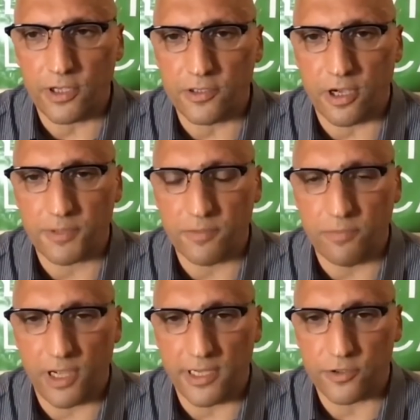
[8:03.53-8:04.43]
adopted
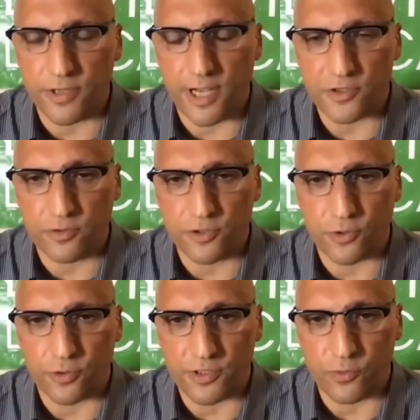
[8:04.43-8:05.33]
by international
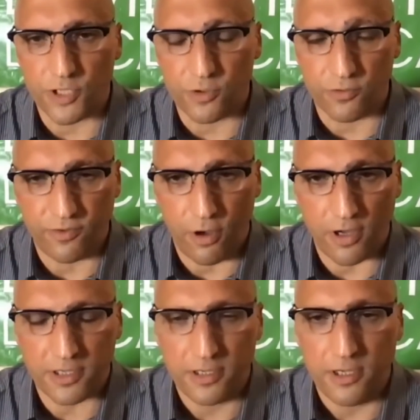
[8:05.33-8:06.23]
jurist Richard
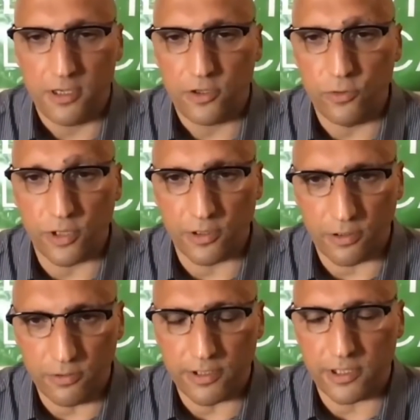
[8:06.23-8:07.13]
Falk, who
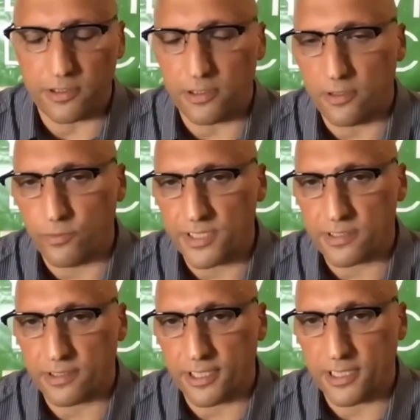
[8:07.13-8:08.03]
concluded
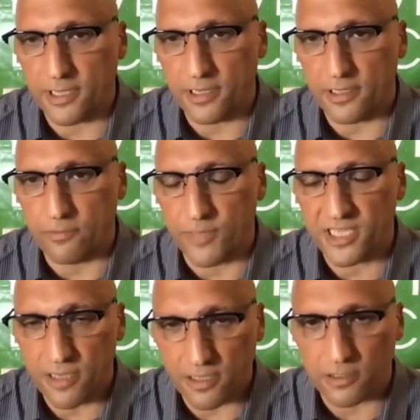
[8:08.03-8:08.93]
recently in a
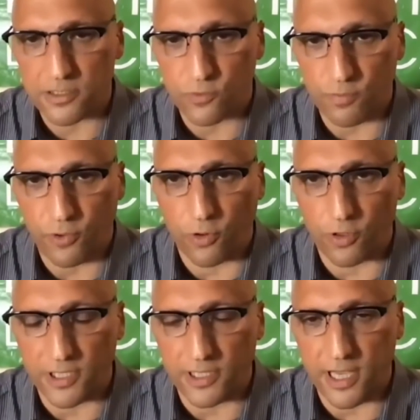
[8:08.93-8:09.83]
meticulous
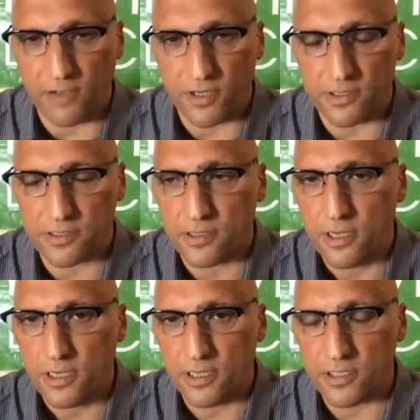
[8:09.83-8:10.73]
report that the evidence
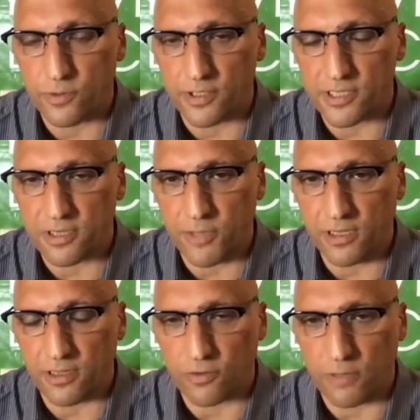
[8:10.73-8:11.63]
Israel is
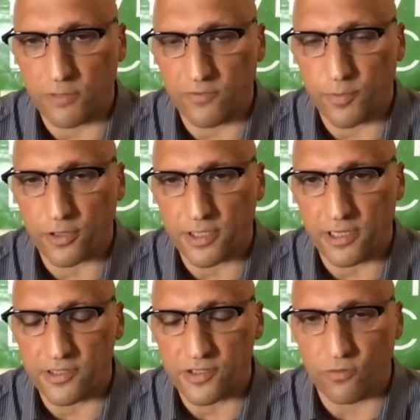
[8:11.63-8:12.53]
committing the crime of
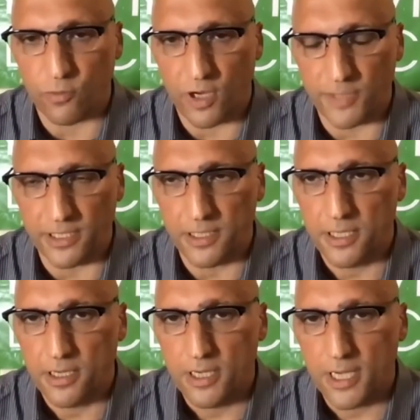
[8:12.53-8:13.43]
apartheid is overwhelming.
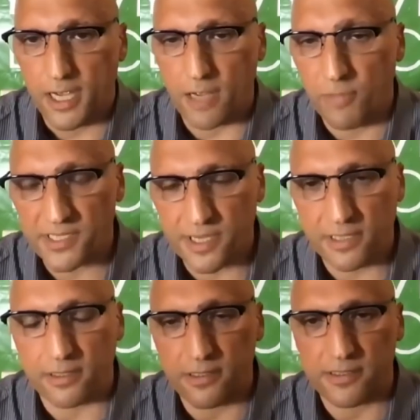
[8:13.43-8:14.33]
I must say
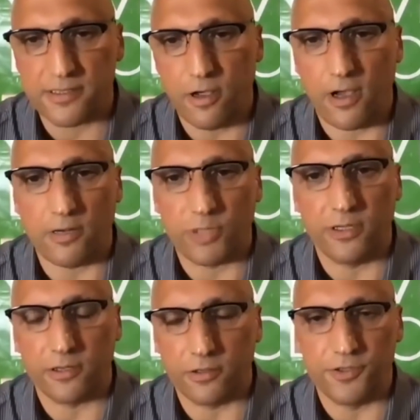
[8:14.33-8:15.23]
that this is not a
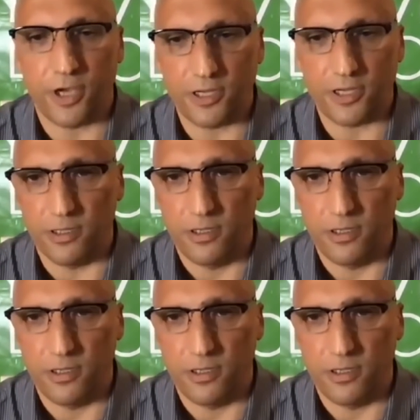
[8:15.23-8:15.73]
political judgment.